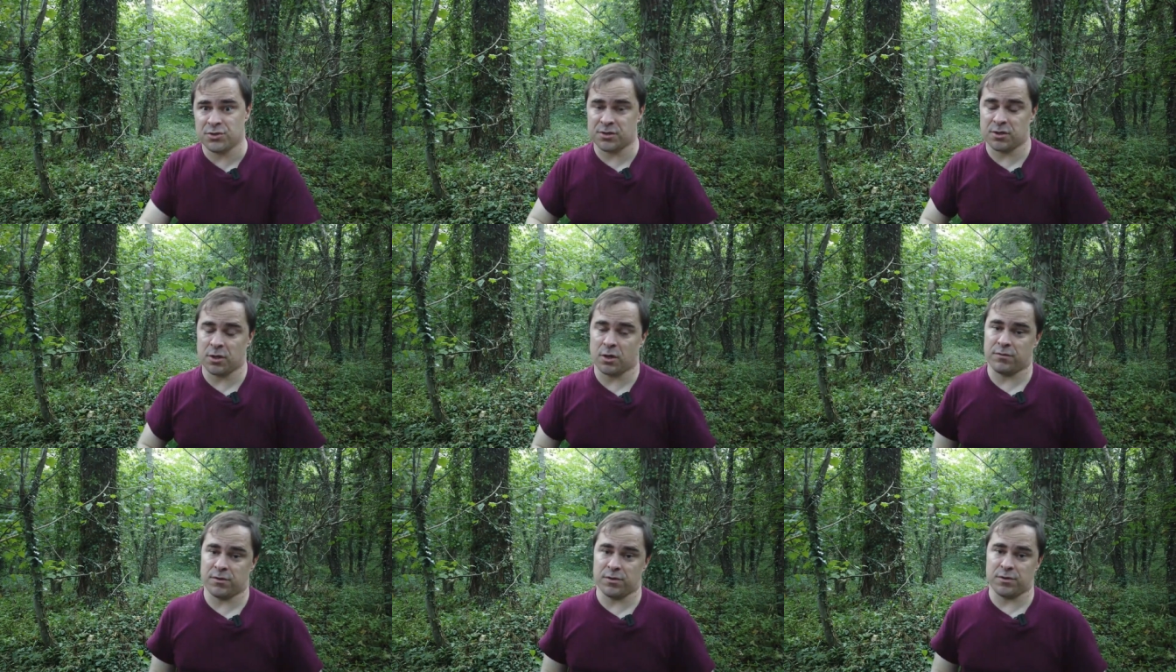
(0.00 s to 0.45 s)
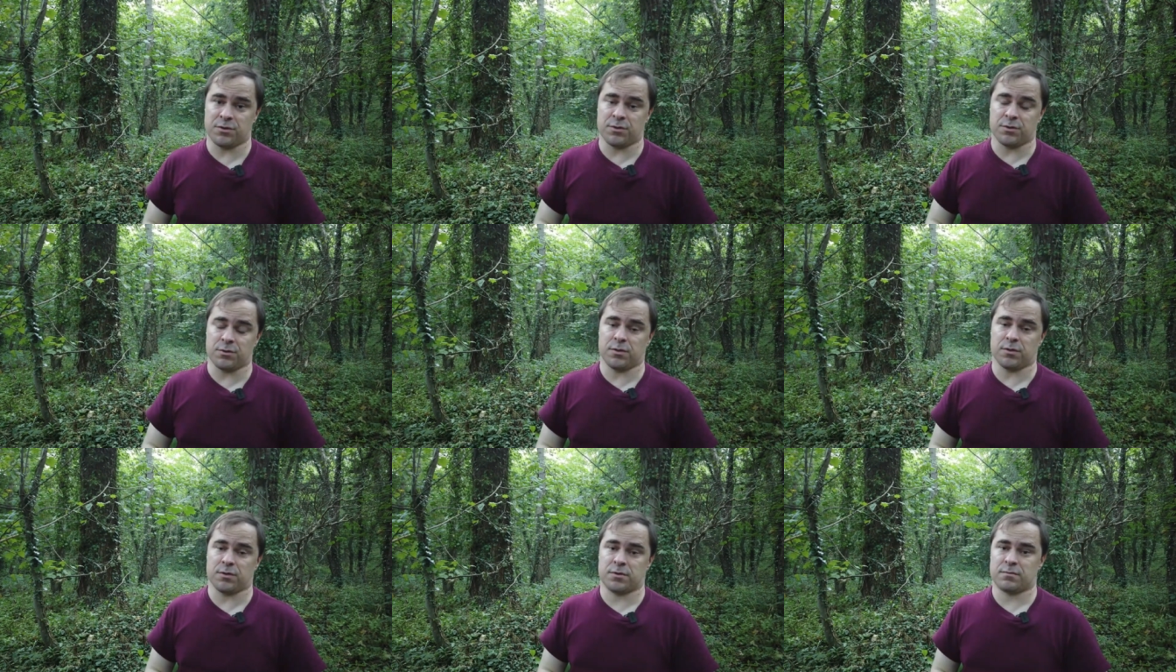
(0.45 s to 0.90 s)
yourself
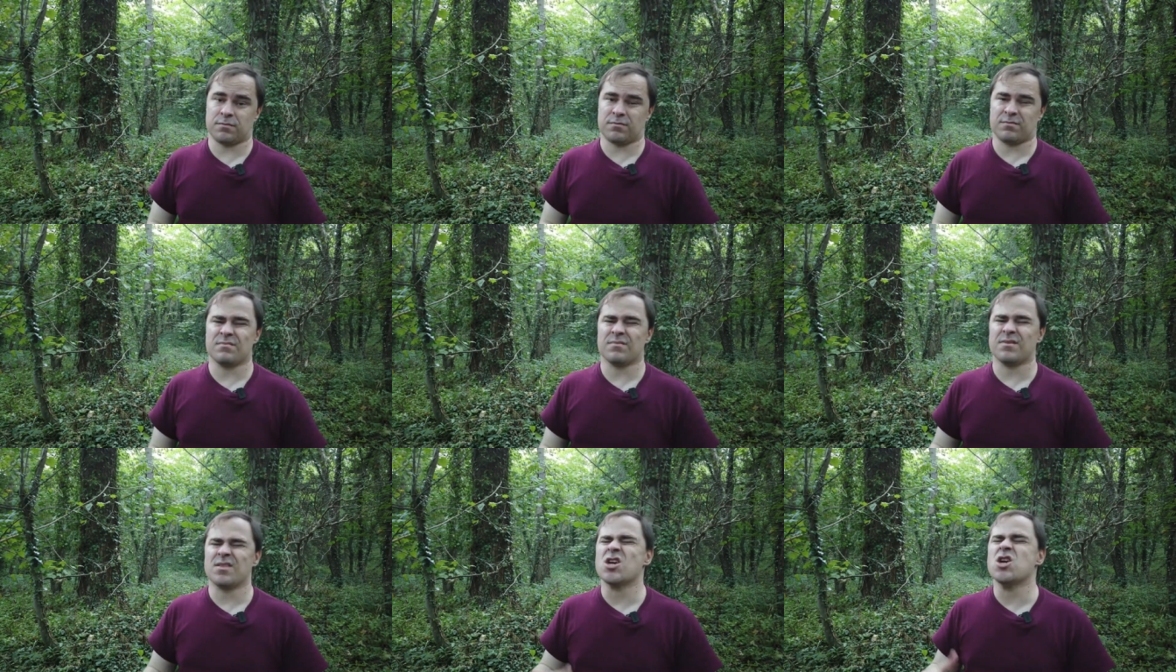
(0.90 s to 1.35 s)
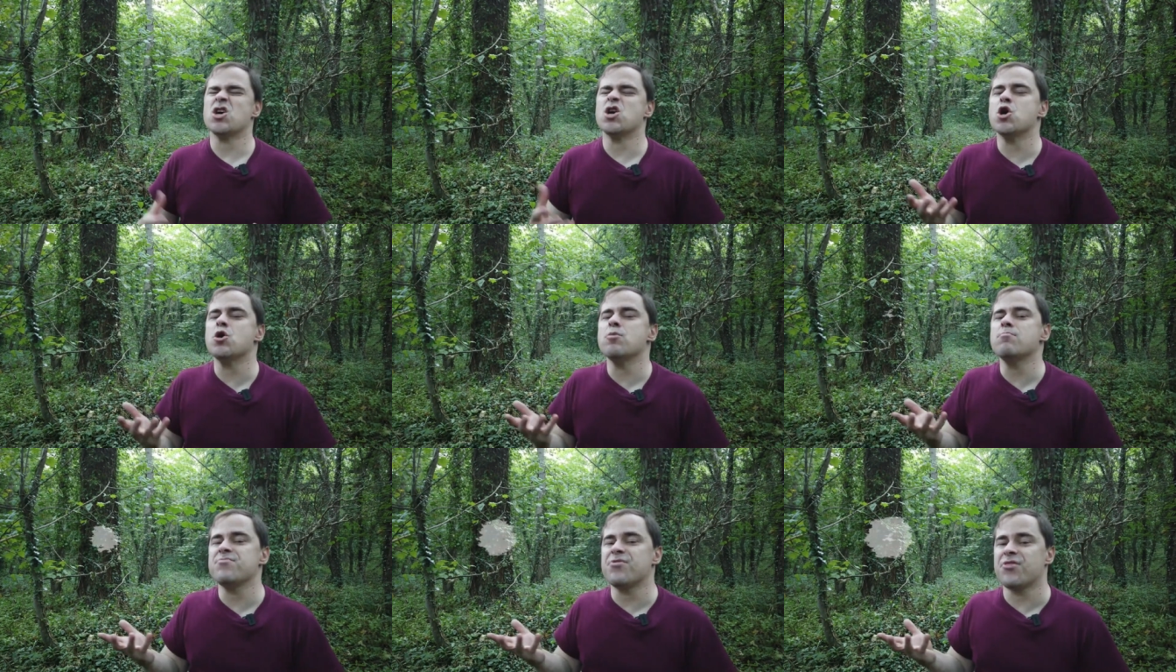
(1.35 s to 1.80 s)
into it.
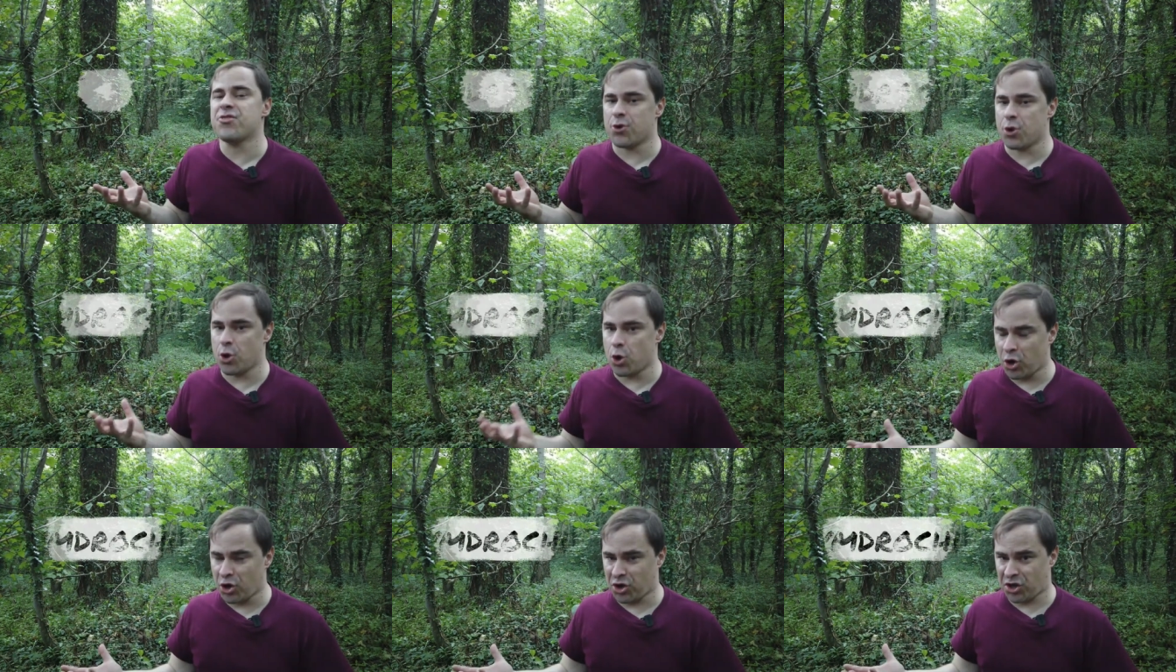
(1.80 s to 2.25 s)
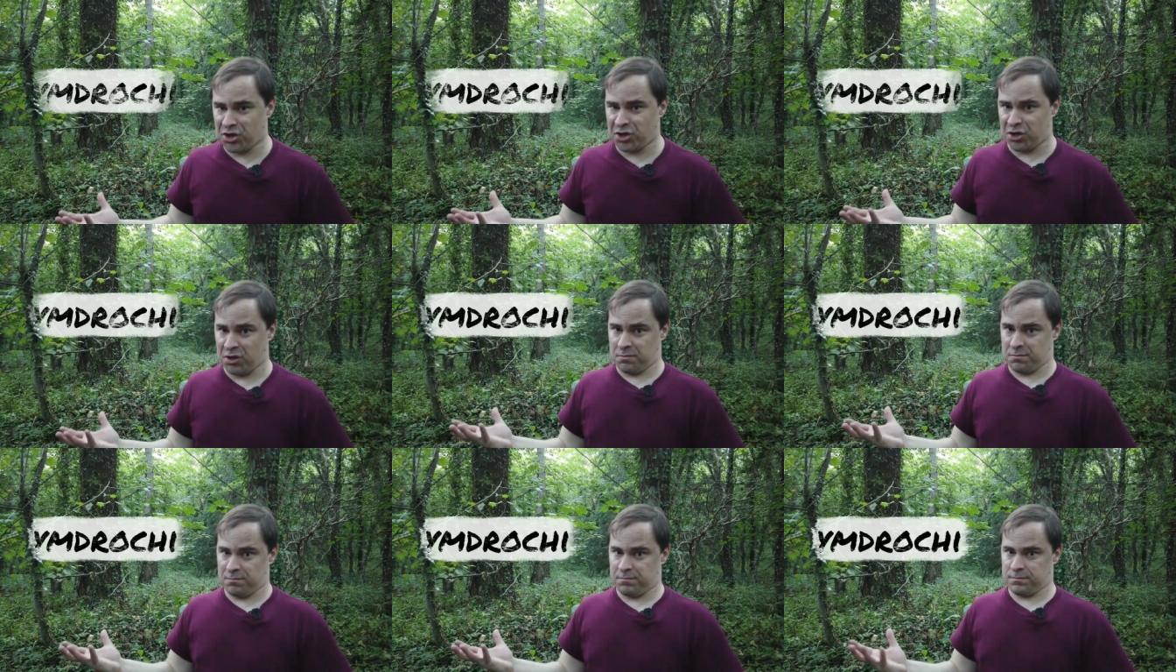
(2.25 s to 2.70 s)

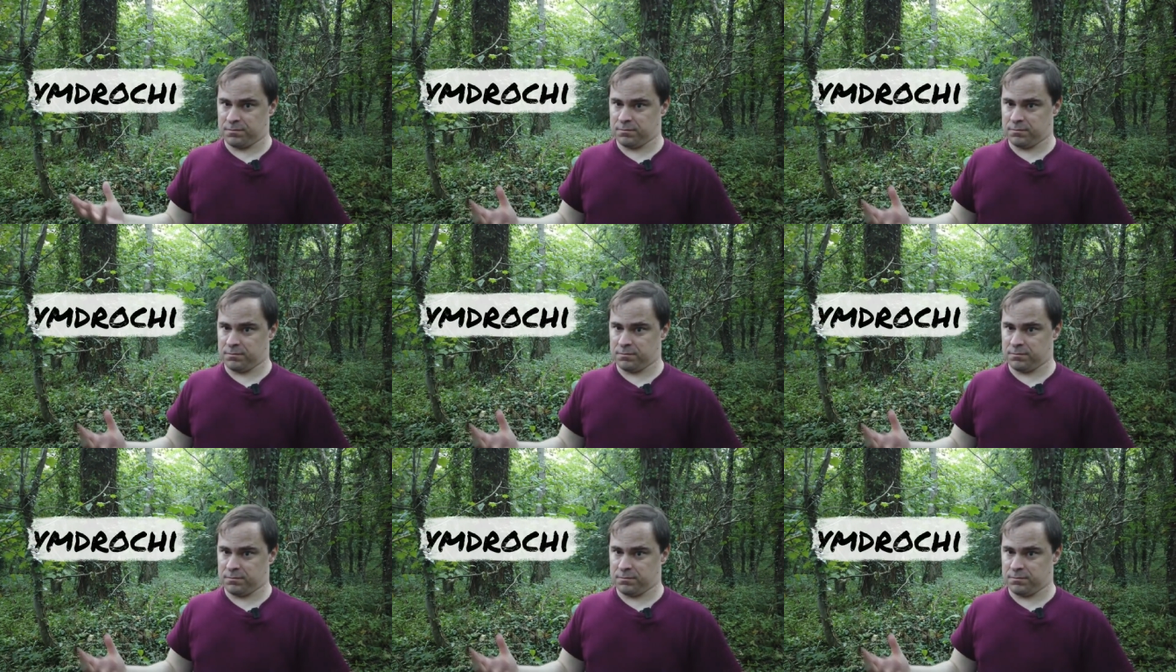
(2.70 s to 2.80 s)
Ymdrochi,